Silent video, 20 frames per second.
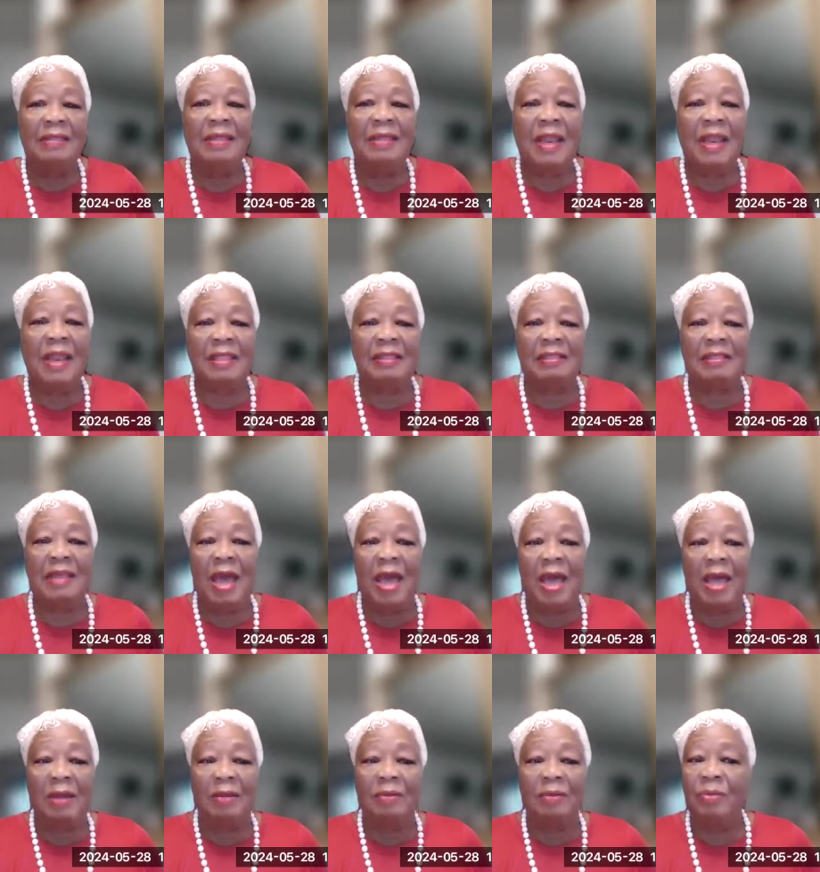that I
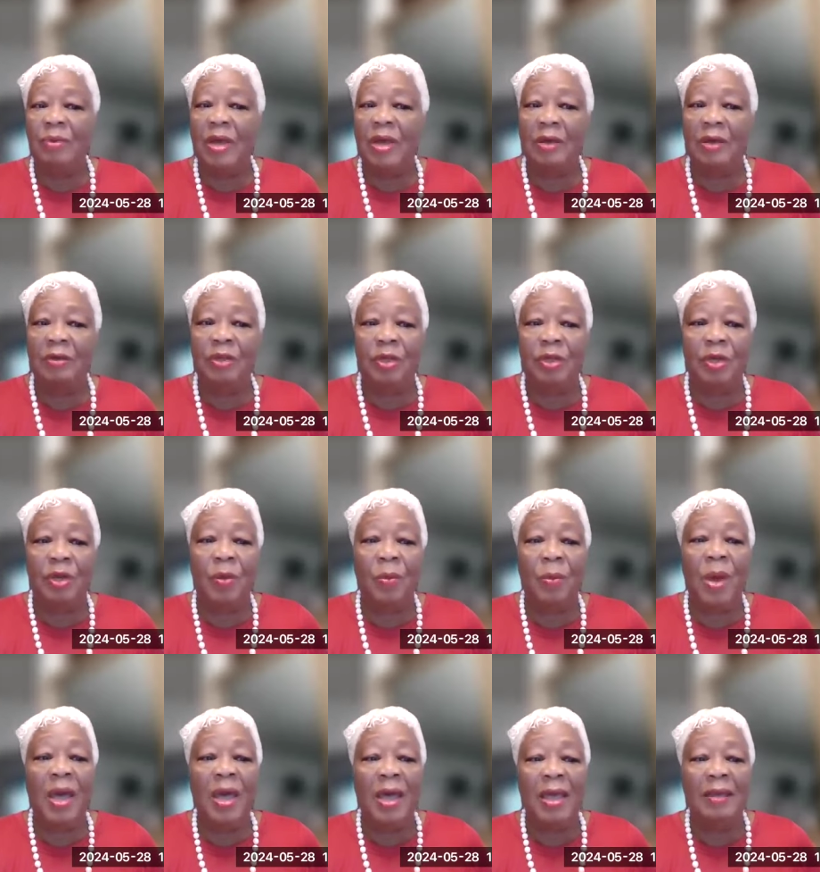thought, well, you know
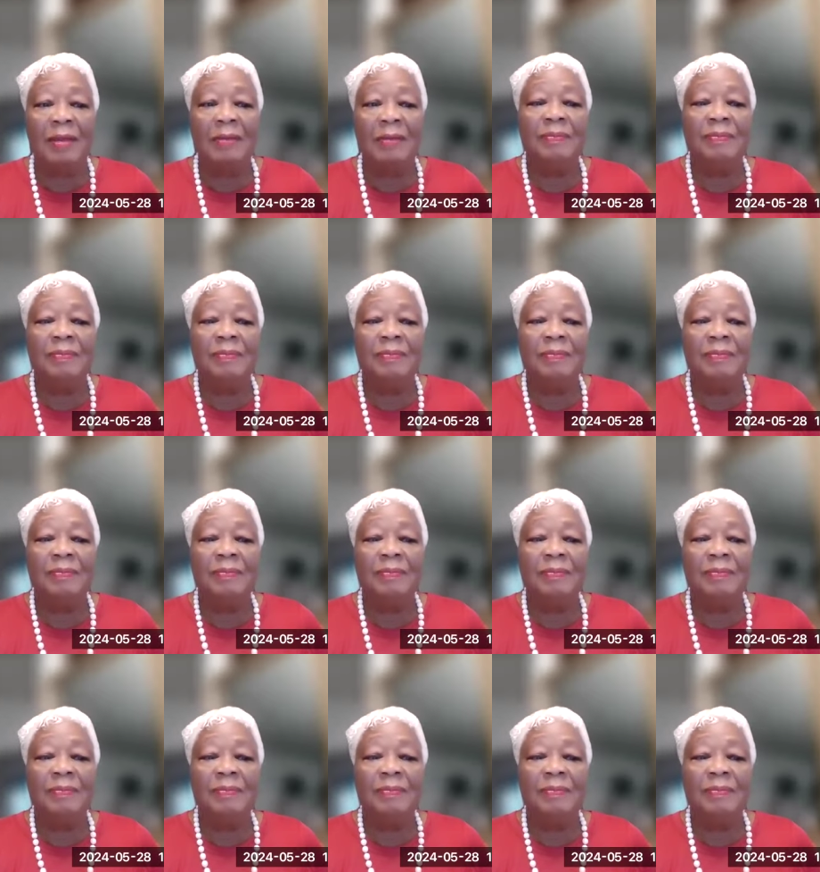what?